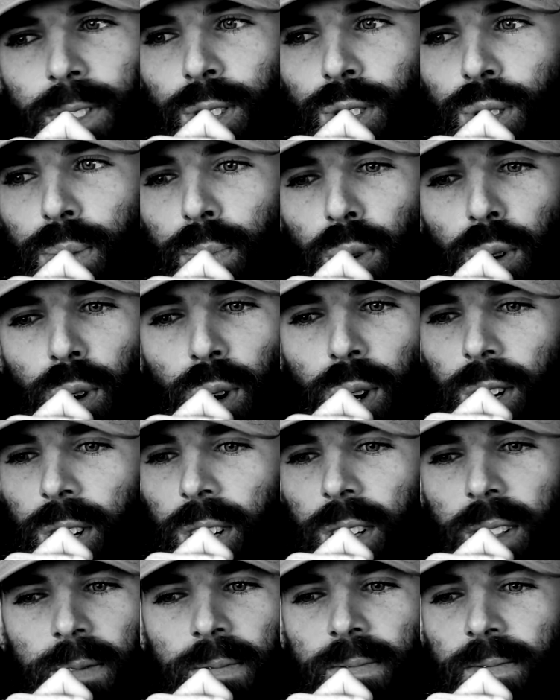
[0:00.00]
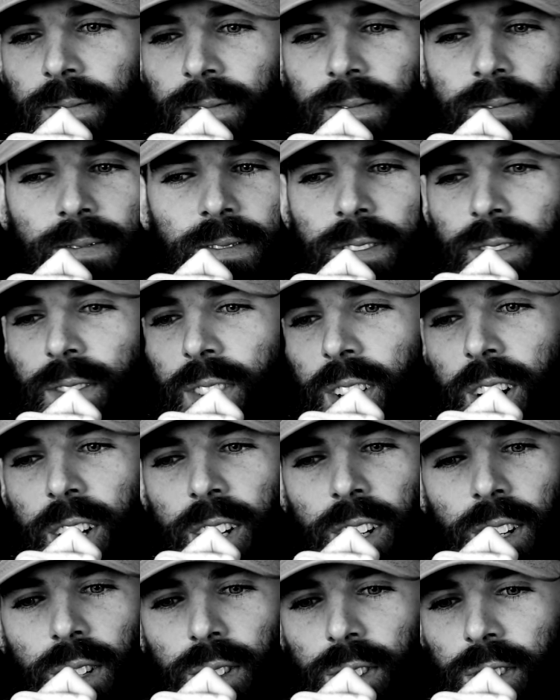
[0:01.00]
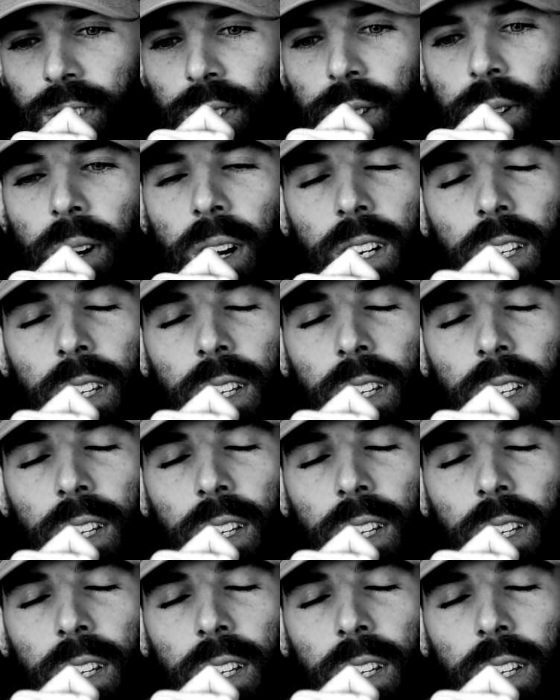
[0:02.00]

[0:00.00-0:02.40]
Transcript: do more videos, do